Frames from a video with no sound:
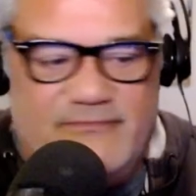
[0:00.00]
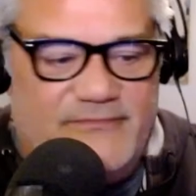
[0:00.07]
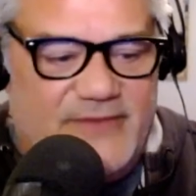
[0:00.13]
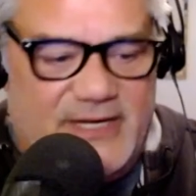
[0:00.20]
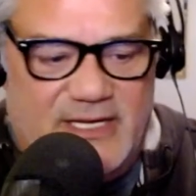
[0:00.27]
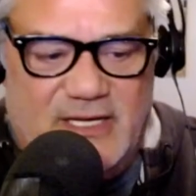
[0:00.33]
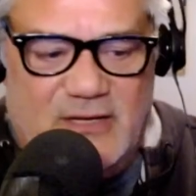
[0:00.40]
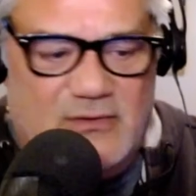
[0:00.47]

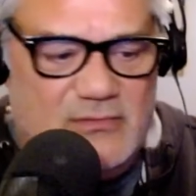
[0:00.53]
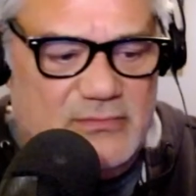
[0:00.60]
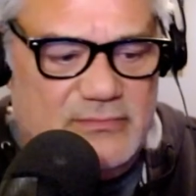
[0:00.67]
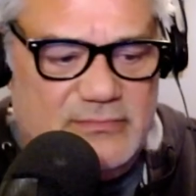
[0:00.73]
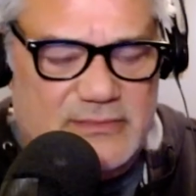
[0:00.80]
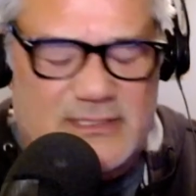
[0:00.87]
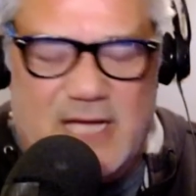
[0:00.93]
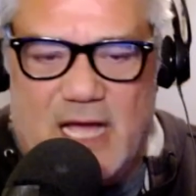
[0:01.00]
video,
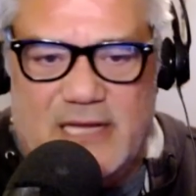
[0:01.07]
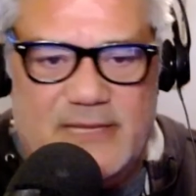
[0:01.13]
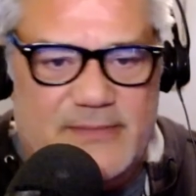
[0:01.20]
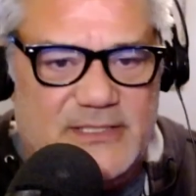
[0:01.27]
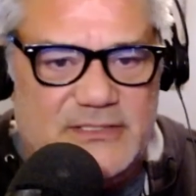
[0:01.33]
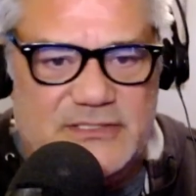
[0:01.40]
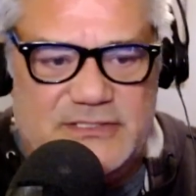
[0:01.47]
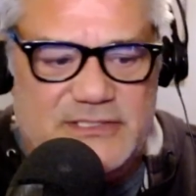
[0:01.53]

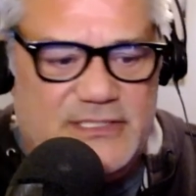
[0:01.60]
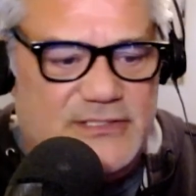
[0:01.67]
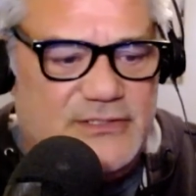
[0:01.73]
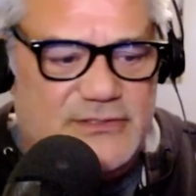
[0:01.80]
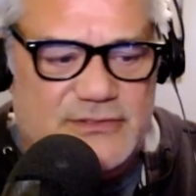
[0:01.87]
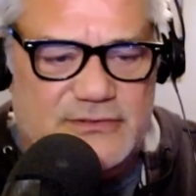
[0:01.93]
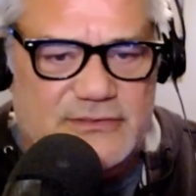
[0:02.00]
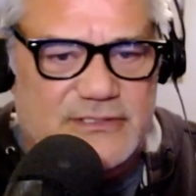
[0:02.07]
documents,
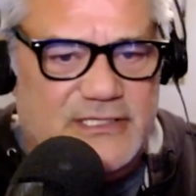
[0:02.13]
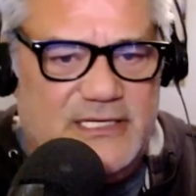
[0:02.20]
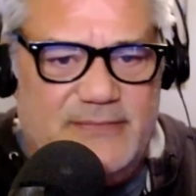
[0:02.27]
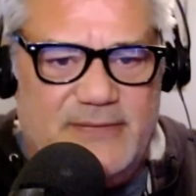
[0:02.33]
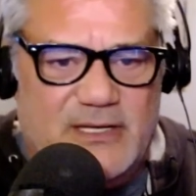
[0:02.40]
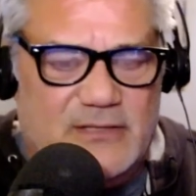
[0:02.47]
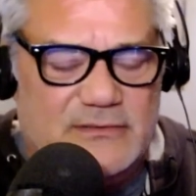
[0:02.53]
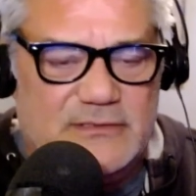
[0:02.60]
signatures,
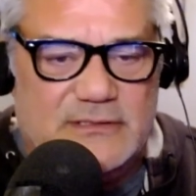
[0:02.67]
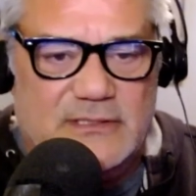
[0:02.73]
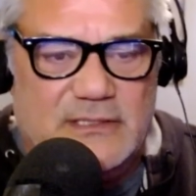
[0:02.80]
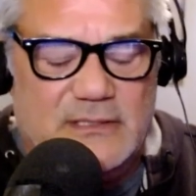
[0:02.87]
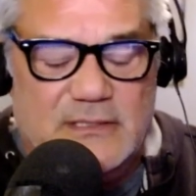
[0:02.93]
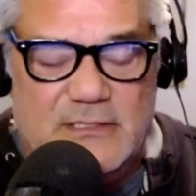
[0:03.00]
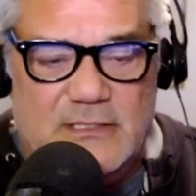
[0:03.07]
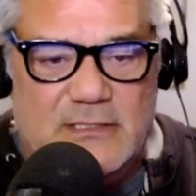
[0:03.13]
emails,
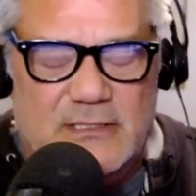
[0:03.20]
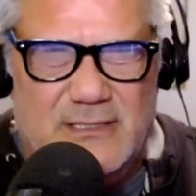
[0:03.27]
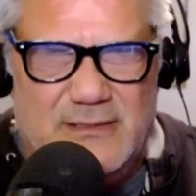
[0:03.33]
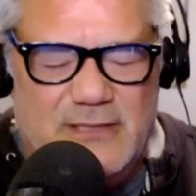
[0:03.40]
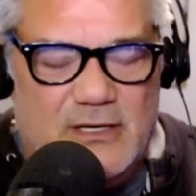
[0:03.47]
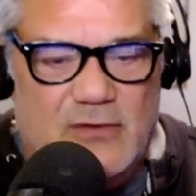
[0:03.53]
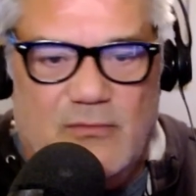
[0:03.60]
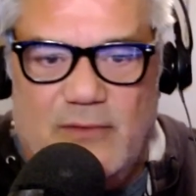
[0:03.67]

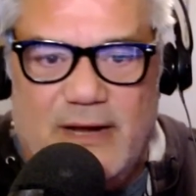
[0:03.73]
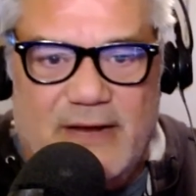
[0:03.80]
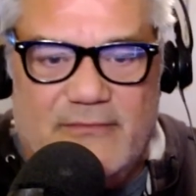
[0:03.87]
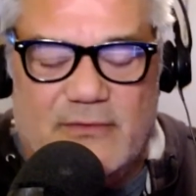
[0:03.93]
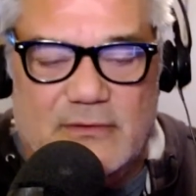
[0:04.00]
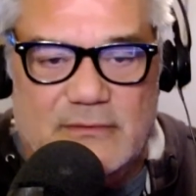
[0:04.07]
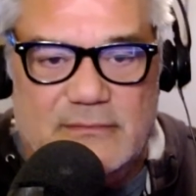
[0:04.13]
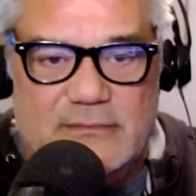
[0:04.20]
whatever,
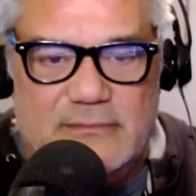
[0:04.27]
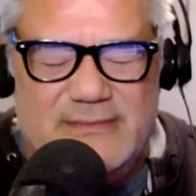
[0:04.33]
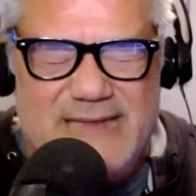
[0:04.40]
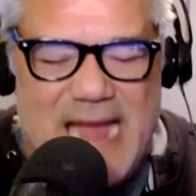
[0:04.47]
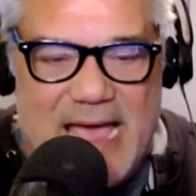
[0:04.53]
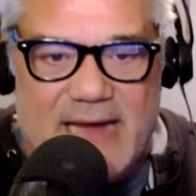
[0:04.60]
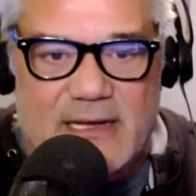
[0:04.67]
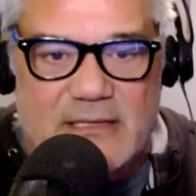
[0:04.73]

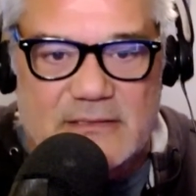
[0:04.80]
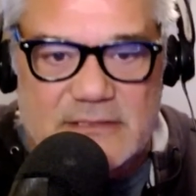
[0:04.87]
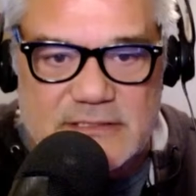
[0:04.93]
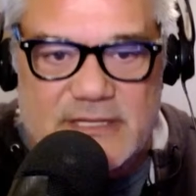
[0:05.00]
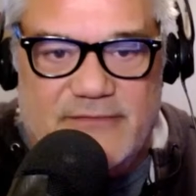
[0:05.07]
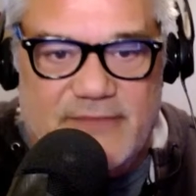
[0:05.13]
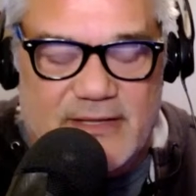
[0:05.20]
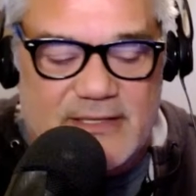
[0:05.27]
data,
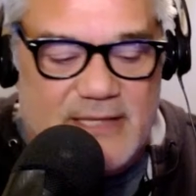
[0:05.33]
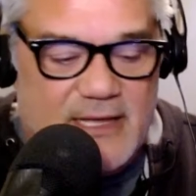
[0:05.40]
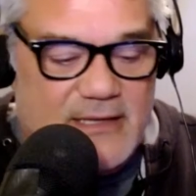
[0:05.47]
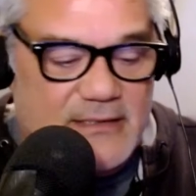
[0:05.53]
stuff like that,